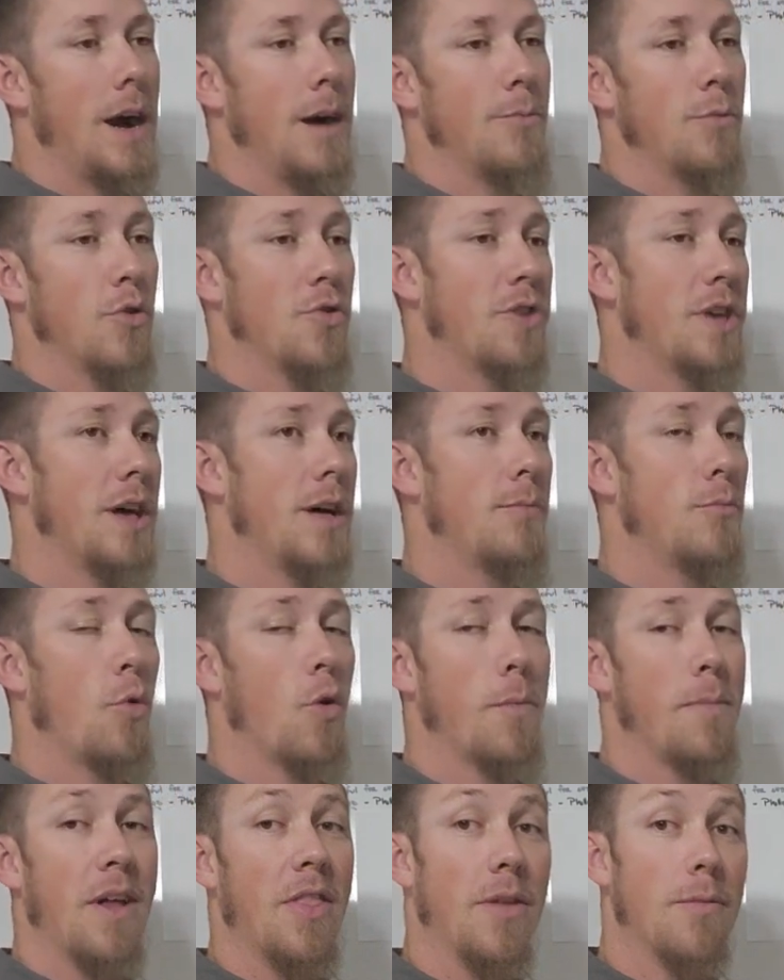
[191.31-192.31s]
You'll tell them more
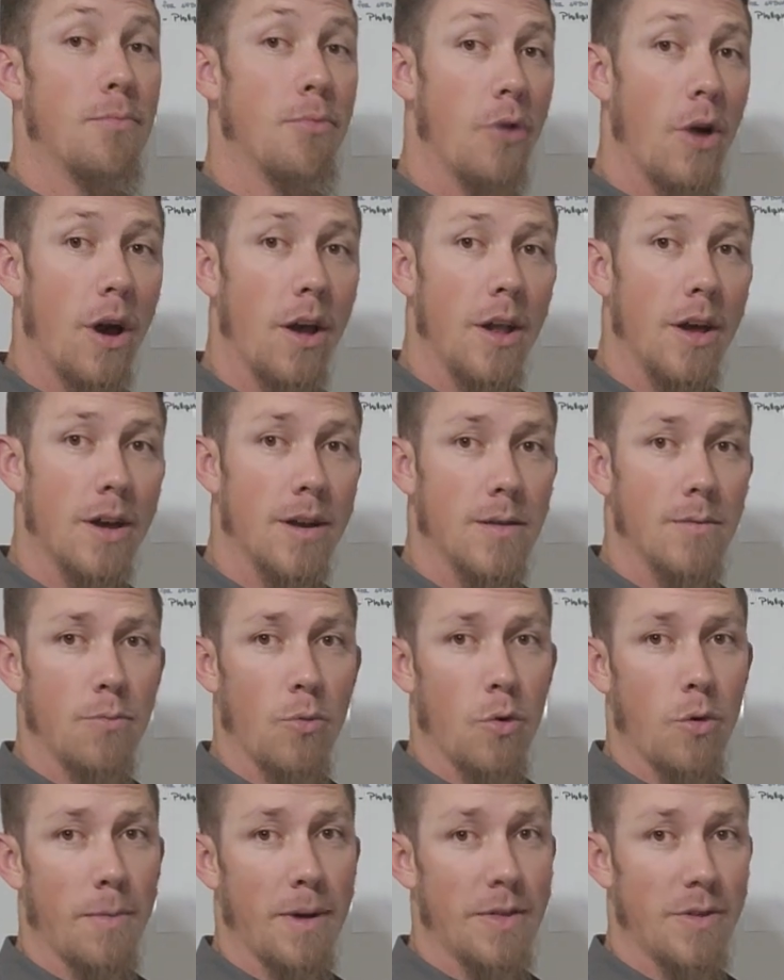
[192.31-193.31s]
about the product,
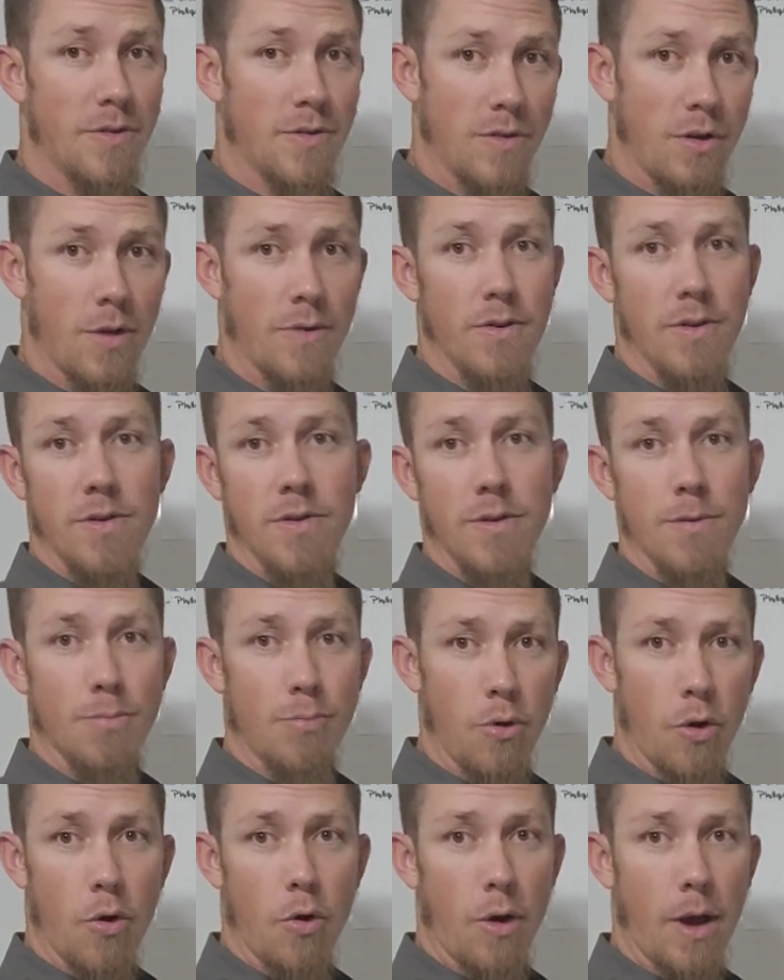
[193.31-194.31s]
more about the service, the
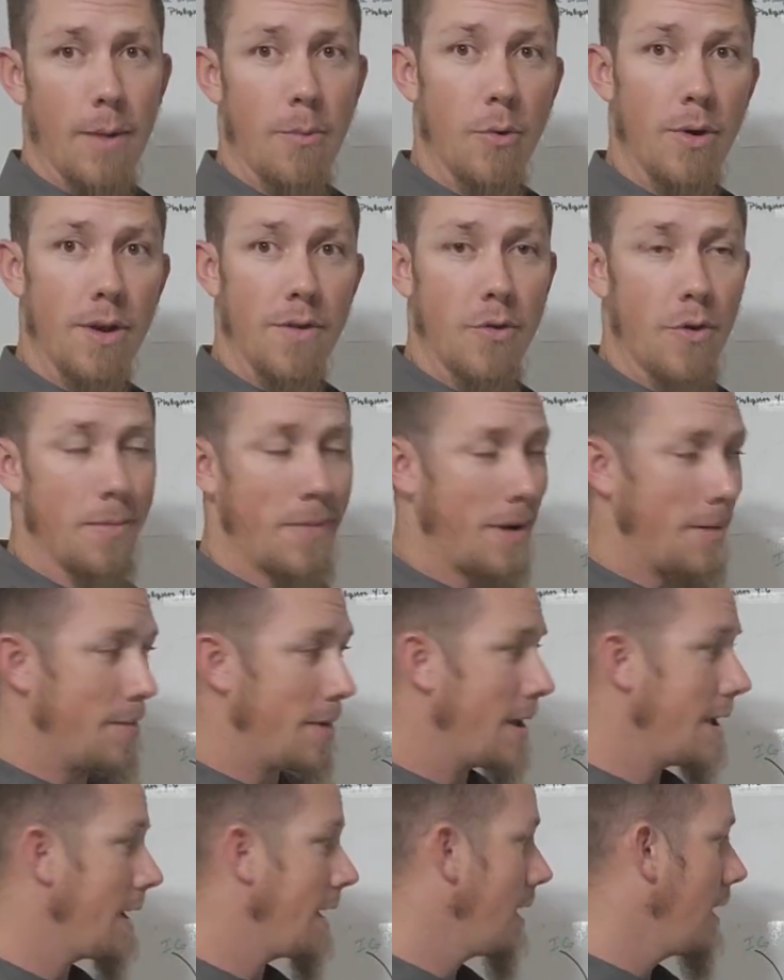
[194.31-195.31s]
program, whatever it may
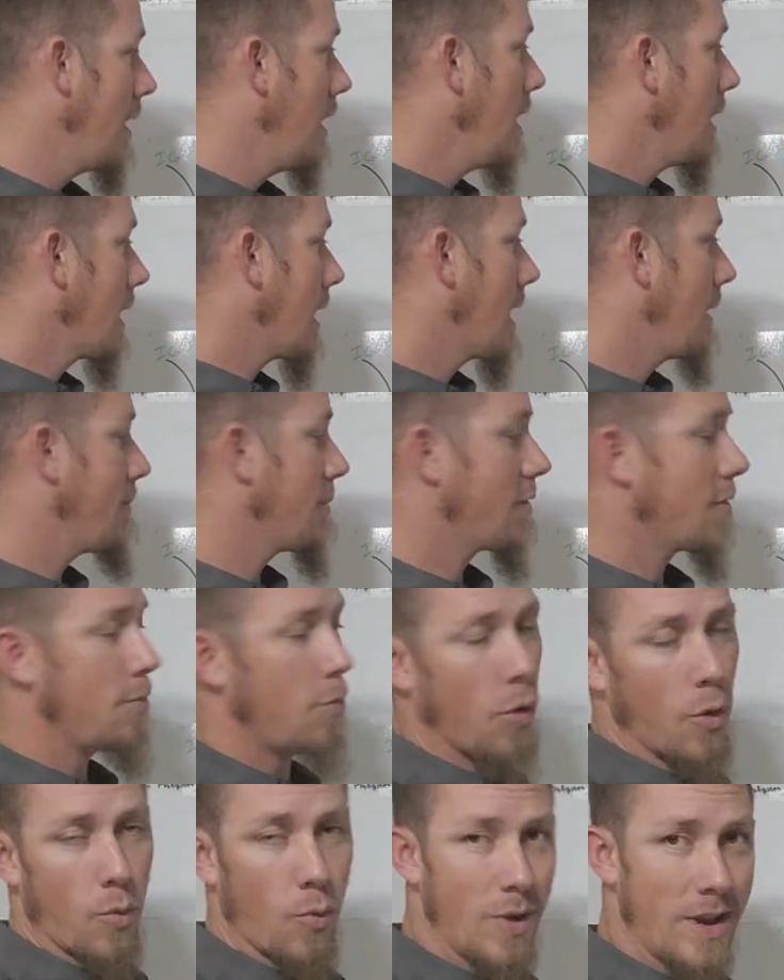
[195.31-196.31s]
be. Give them some
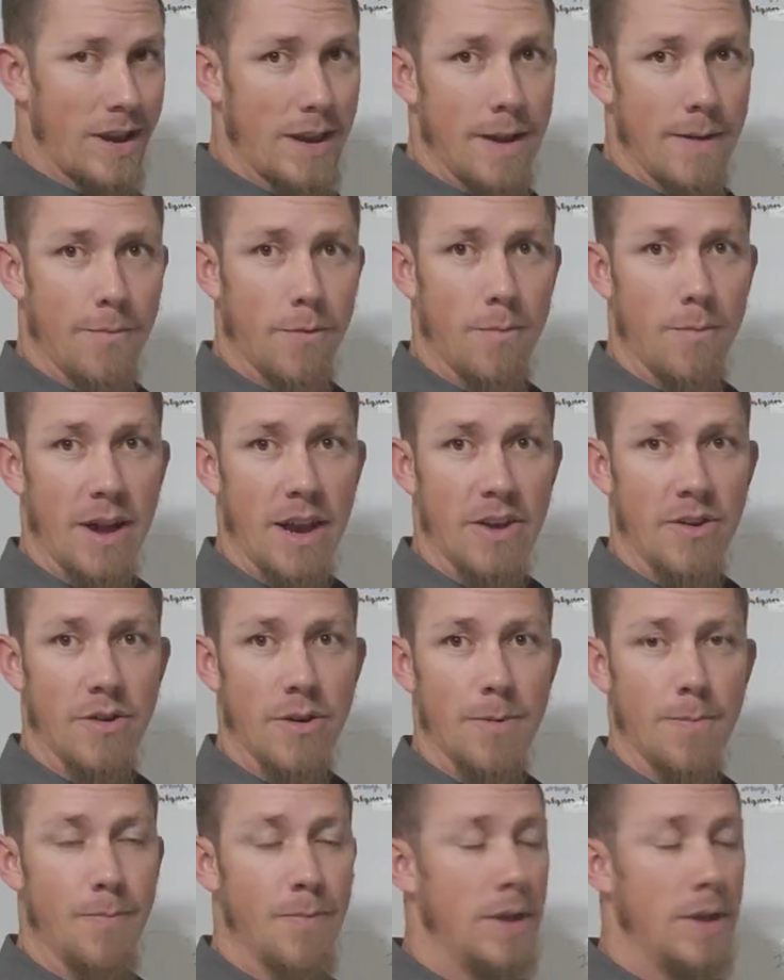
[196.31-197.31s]
more written information.